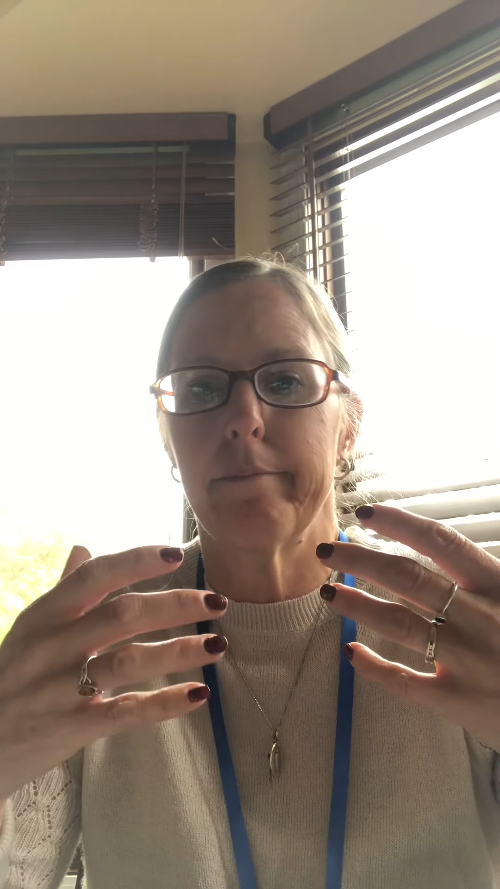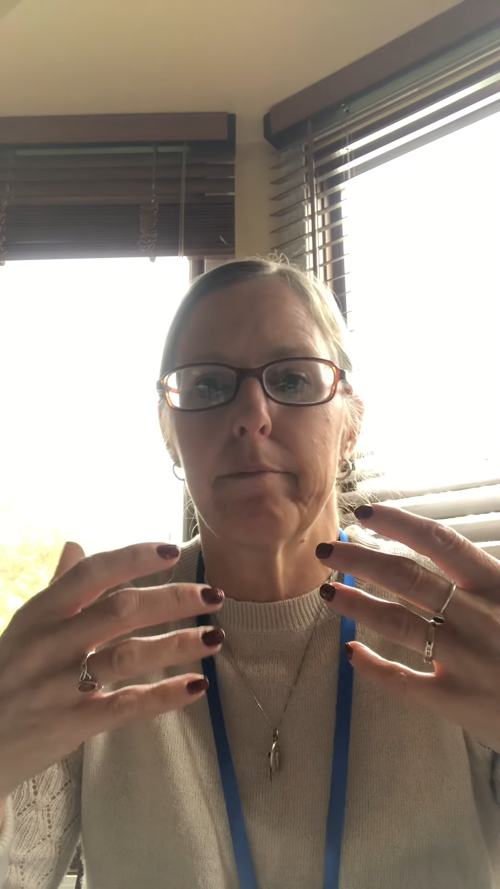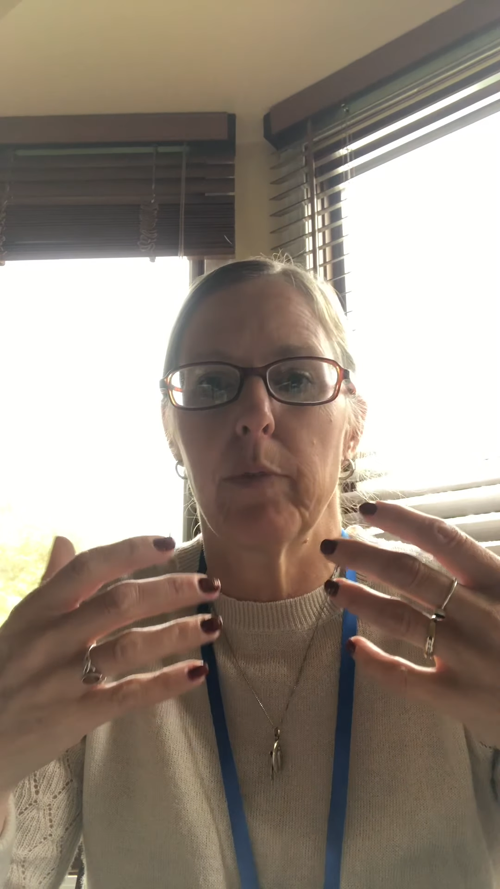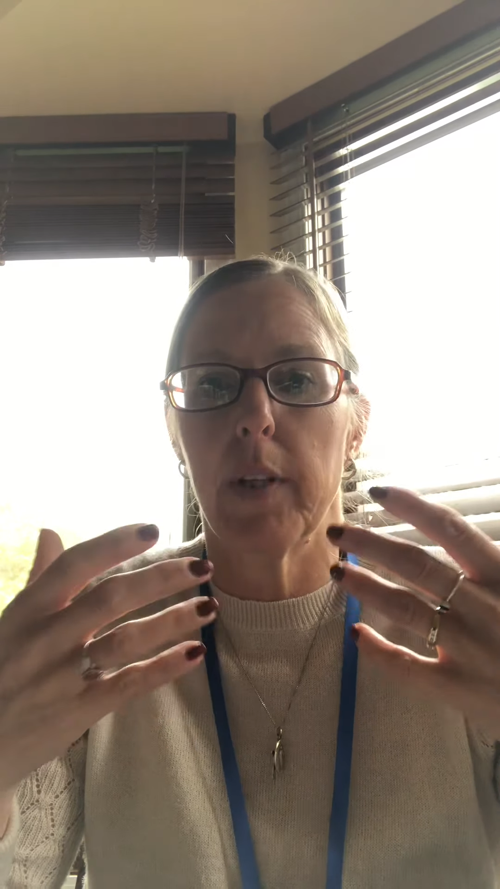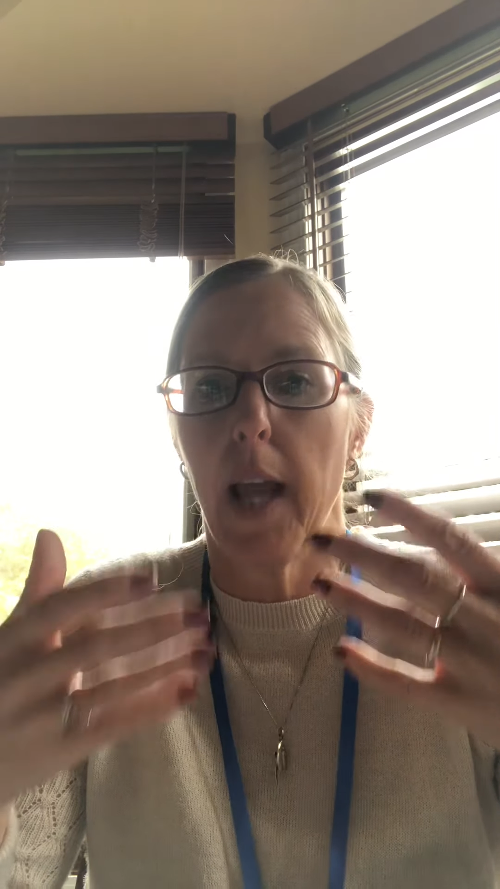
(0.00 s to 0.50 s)

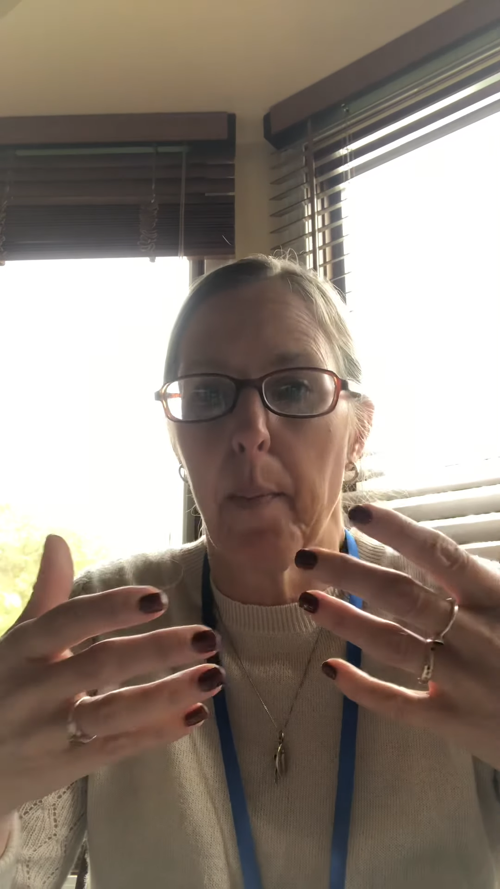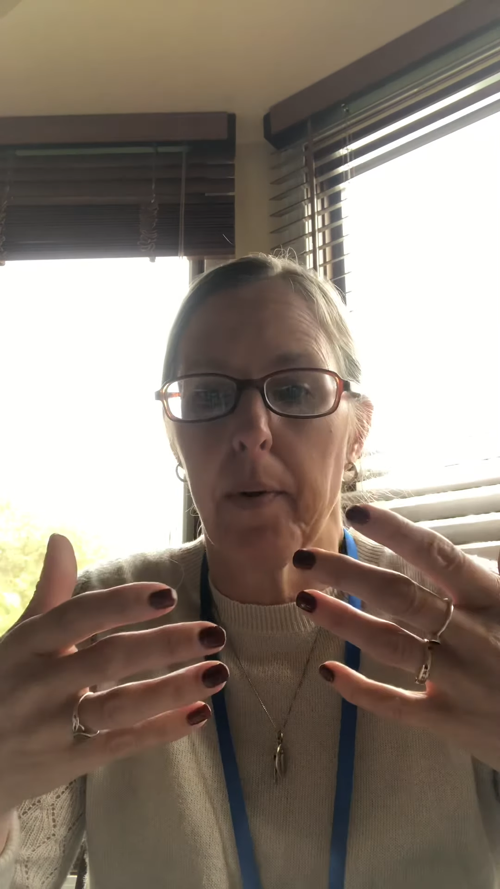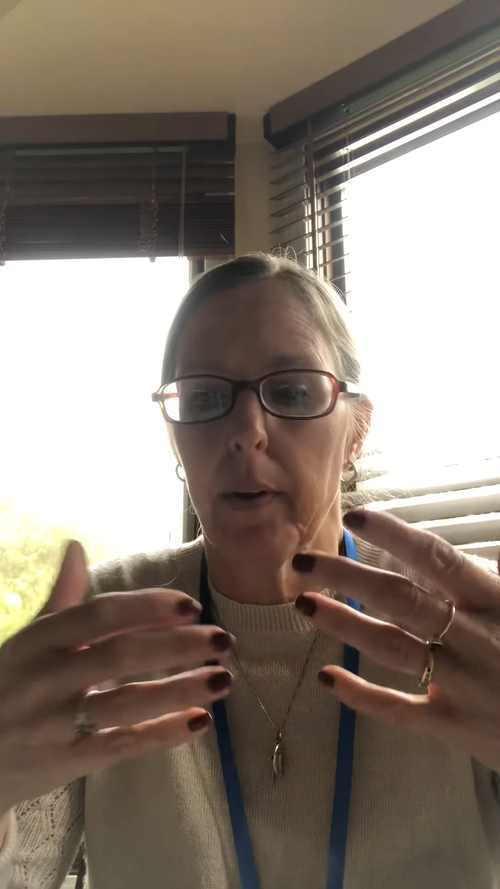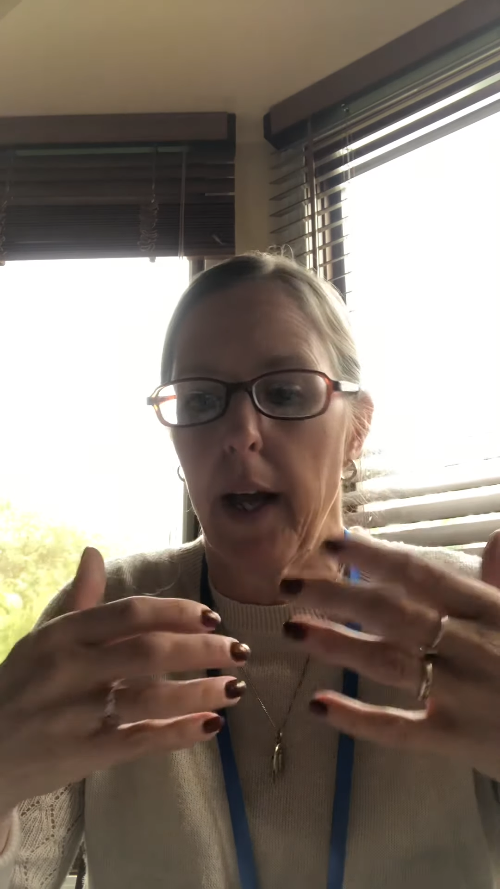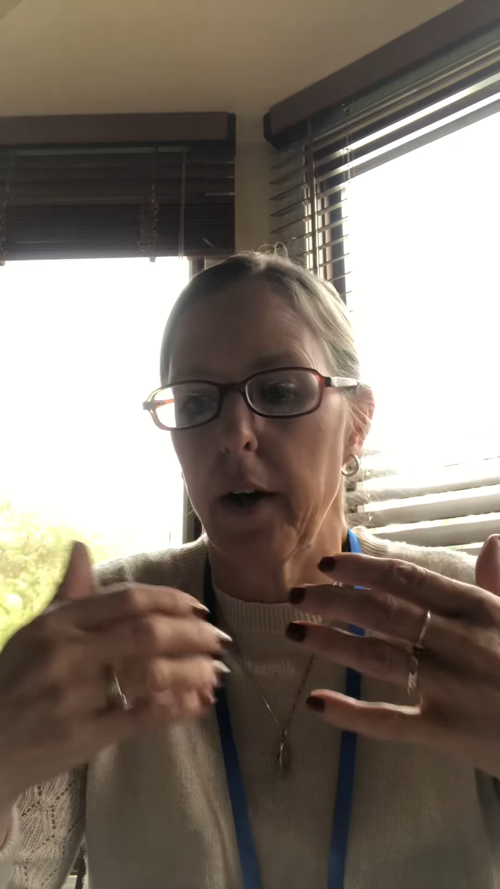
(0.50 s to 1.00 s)
with a
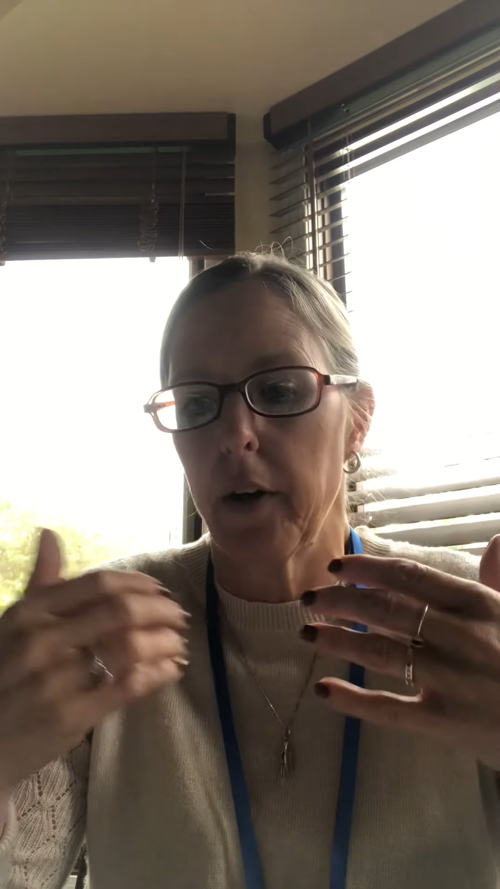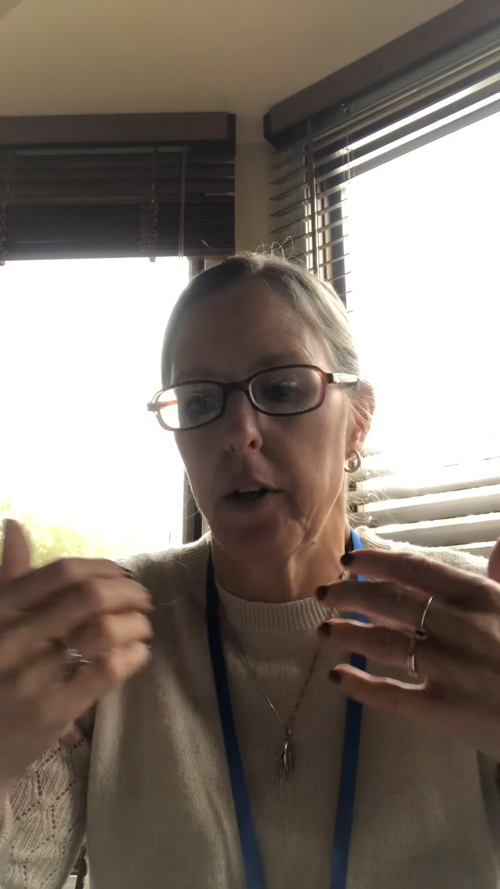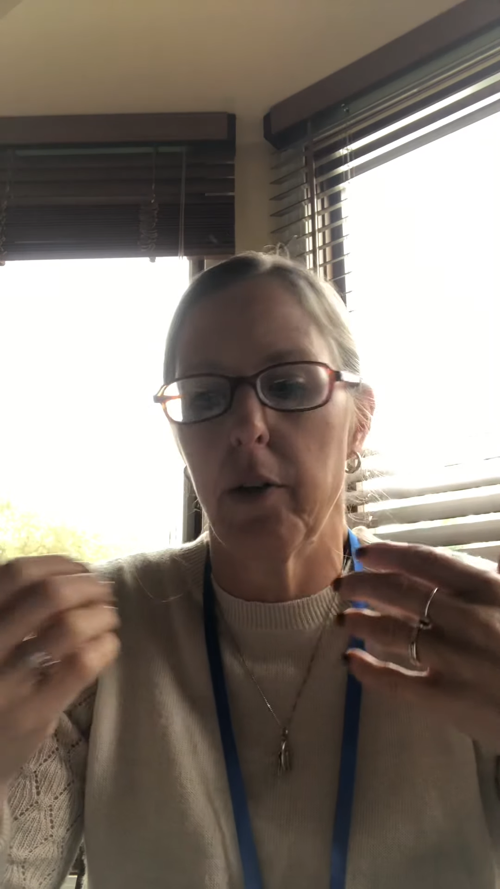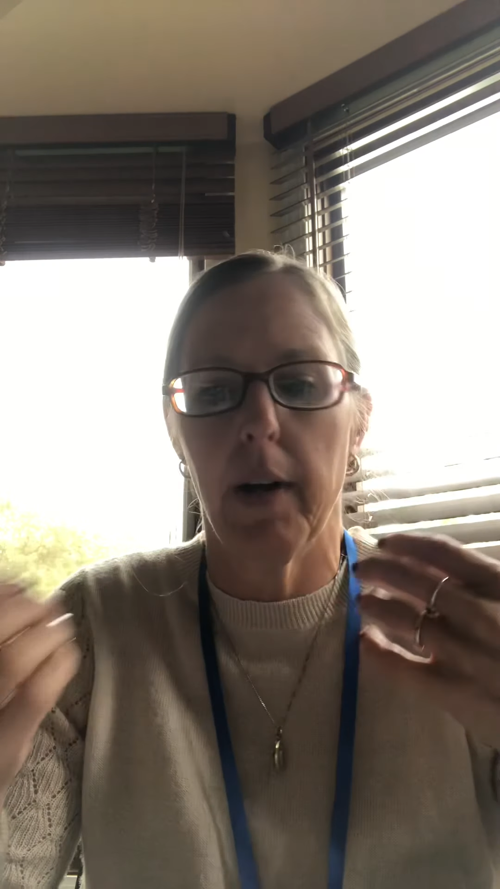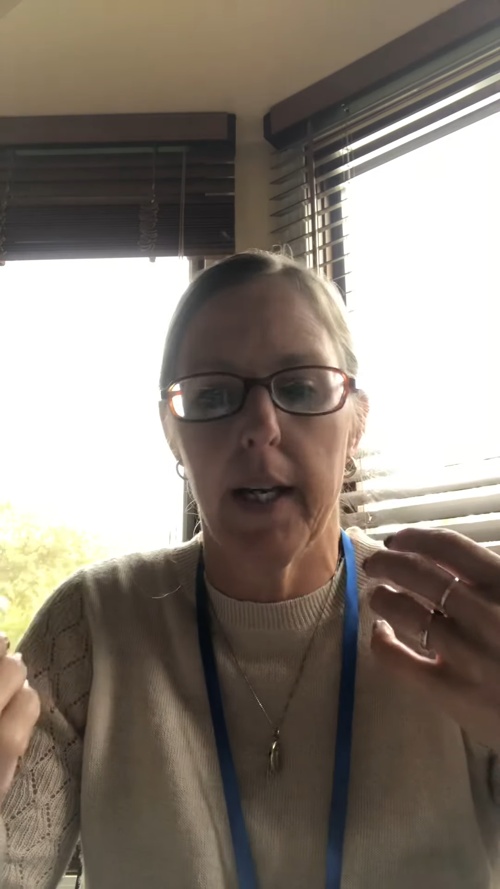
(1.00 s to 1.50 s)
capital letter
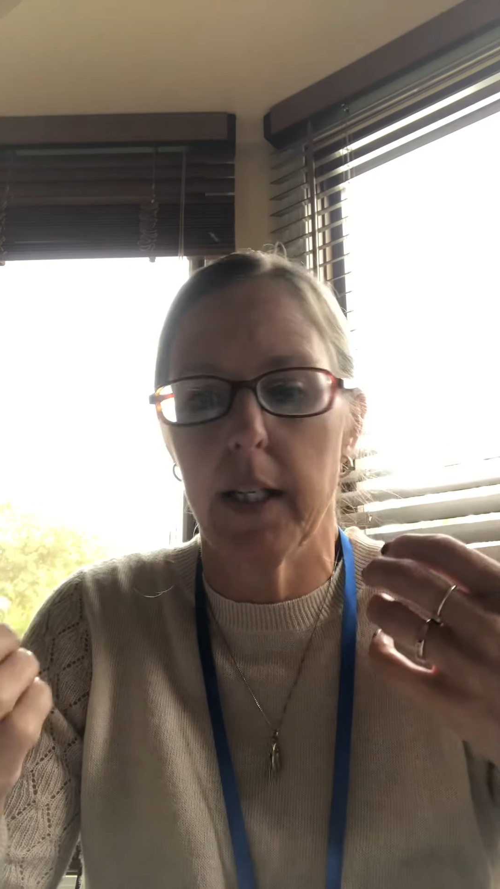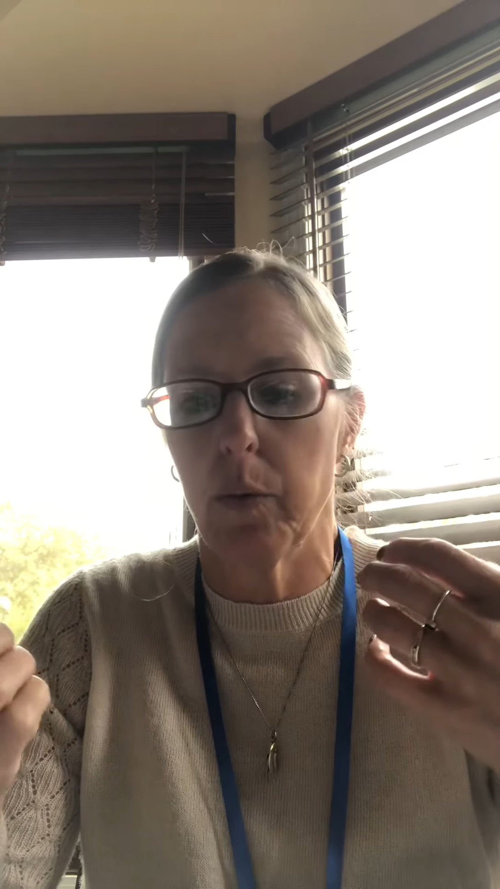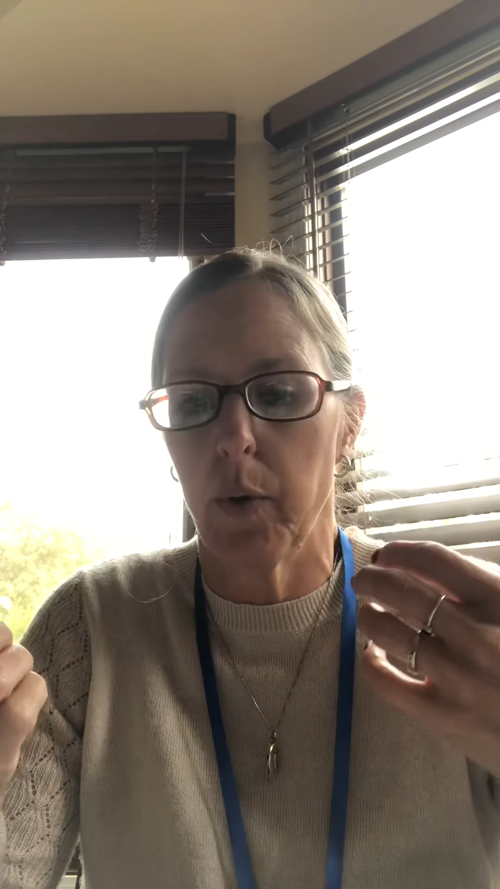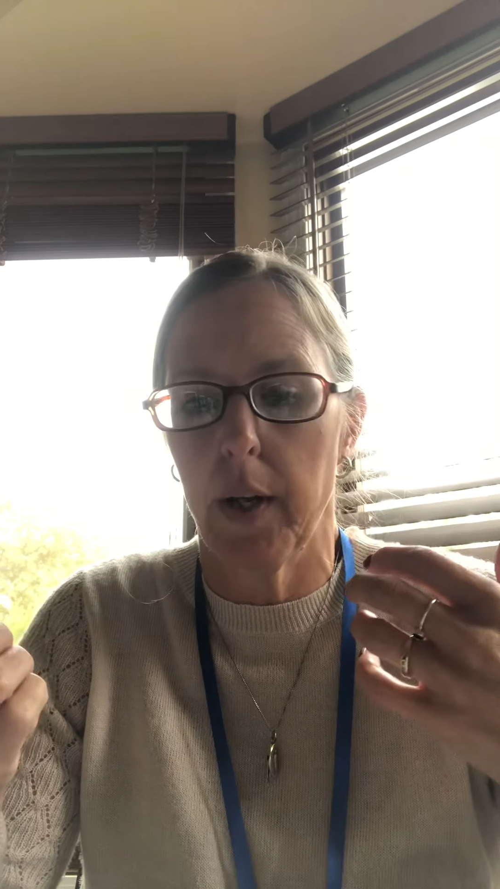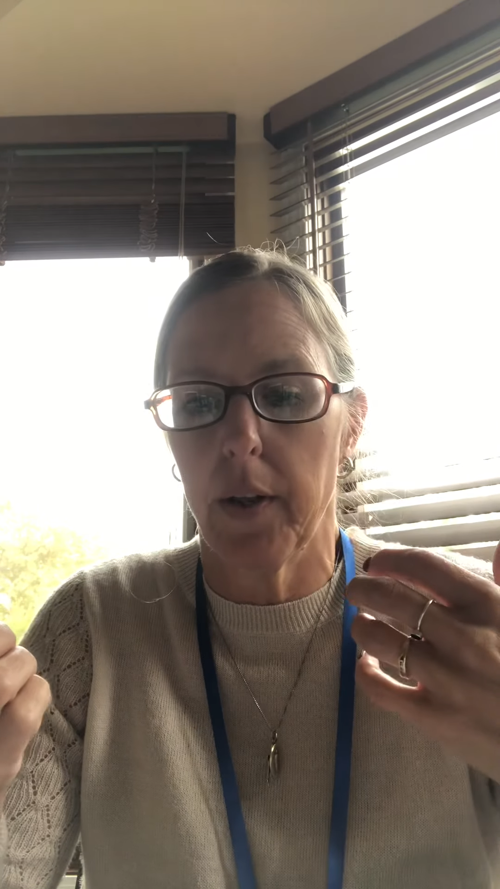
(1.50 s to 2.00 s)
and you end it
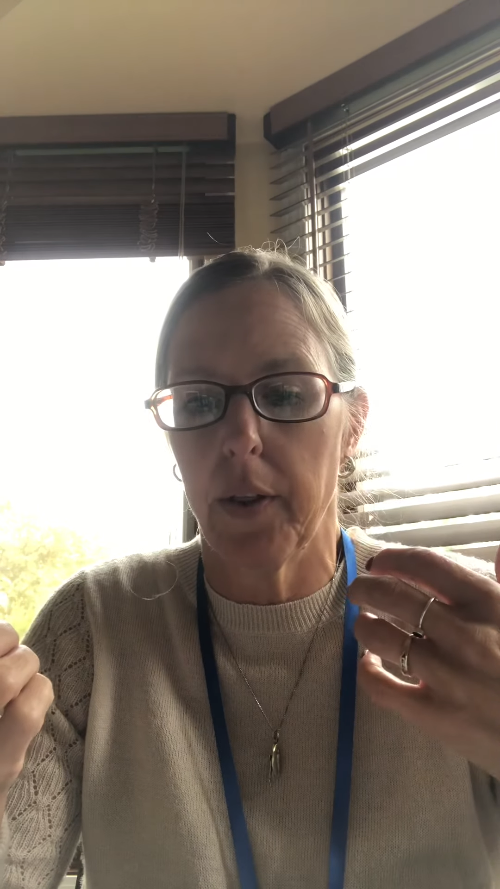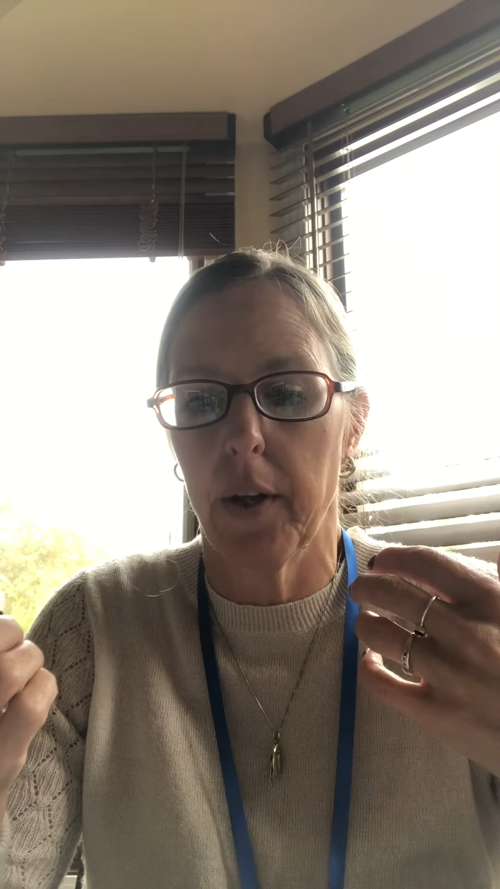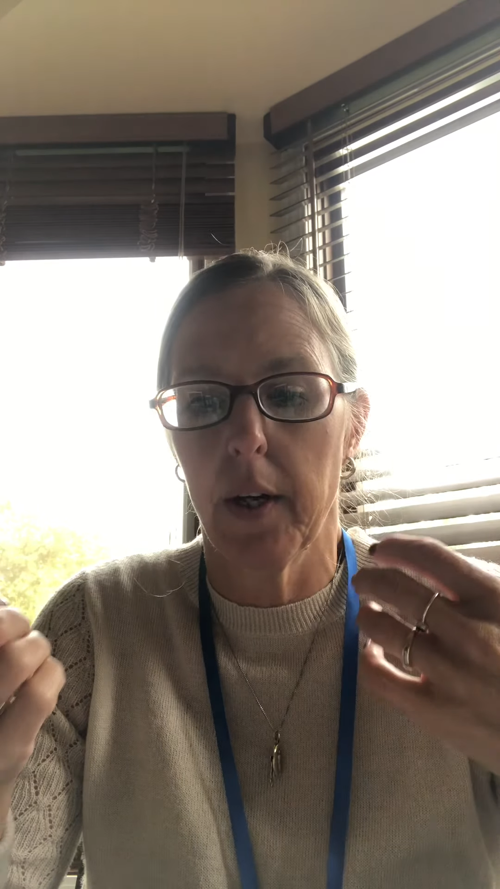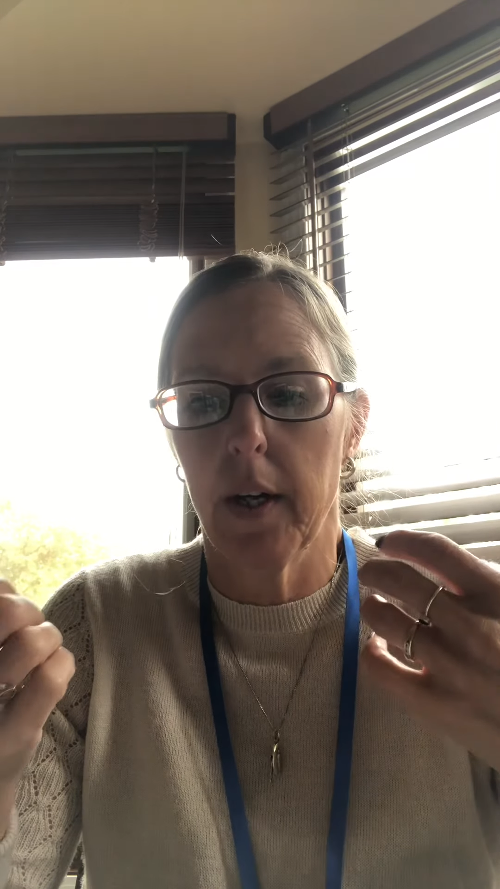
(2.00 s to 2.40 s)
with